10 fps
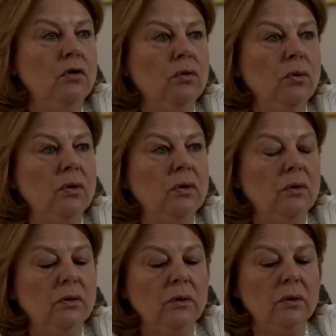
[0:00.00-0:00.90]
to
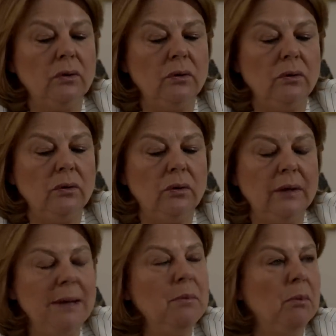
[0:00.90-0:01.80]
uh, uh,
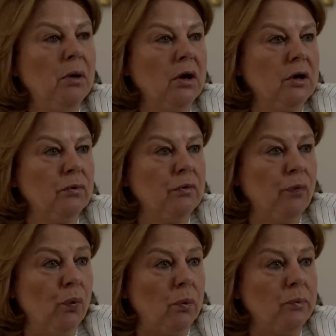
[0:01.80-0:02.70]
labor market
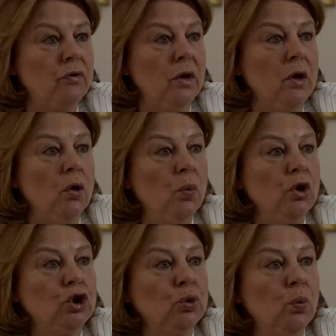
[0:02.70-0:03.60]
reforms
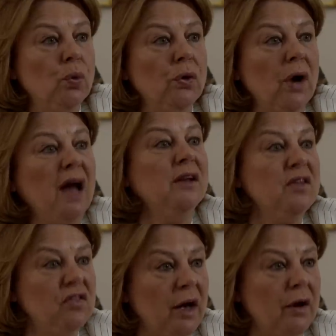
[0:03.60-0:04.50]
which were
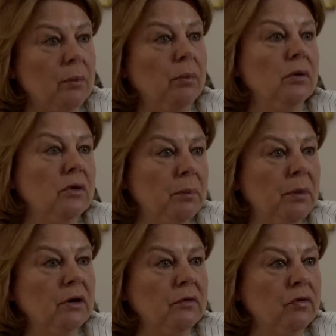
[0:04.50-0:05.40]
undesirable on the
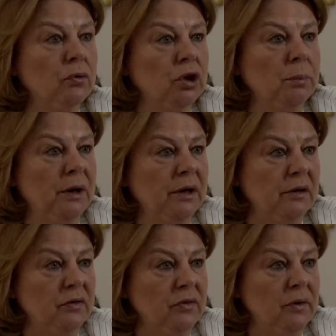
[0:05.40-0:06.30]
part of social
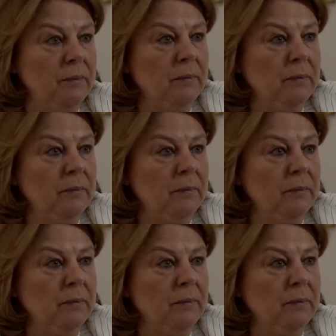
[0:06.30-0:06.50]
partners.